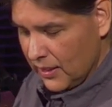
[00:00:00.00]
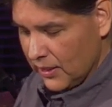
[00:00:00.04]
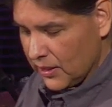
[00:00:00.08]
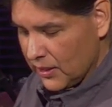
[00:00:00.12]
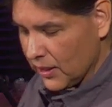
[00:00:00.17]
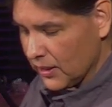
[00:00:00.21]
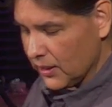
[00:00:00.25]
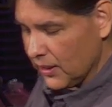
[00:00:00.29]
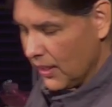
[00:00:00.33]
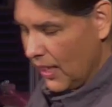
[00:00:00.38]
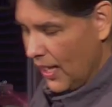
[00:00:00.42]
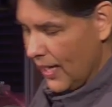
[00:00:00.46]

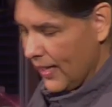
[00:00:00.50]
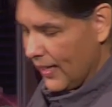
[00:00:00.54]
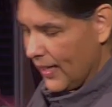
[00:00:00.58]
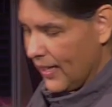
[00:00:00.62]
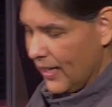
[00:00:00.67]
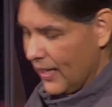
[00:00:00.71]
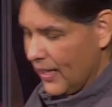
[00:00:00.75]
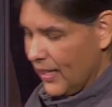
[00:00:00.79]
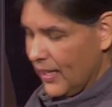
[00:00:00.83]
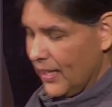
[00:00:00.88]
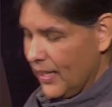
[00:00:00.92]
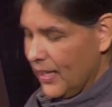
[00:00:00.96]
just like
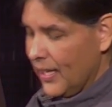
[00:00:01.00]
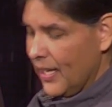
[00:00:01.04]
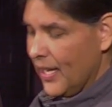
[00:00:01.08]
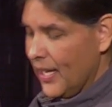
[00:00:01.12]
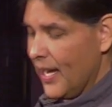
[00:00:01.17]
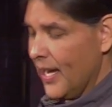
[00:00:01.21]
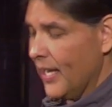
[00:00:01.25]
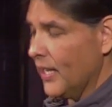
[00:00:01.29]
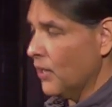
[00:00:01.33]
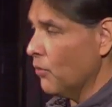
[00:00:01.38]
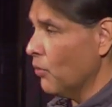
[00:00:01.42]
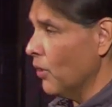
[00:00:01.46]

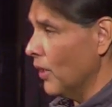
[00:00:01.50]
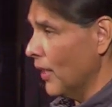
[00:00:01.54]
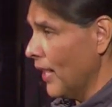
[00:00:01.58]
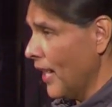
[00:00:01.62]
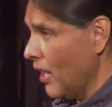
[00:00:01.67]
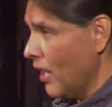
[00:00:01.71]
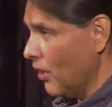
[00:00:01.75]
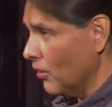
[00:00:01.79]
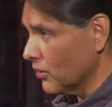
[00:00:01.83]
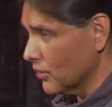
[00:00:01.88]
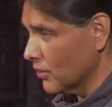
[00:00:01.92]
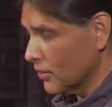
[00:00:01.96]
anyone
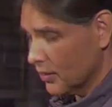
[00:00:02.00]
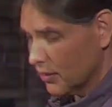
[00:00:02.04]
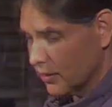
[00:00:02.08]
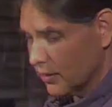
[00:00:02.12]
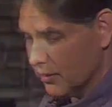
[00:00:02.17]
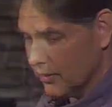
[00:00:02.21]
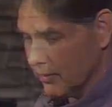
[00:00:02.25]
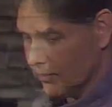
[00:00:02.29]
else,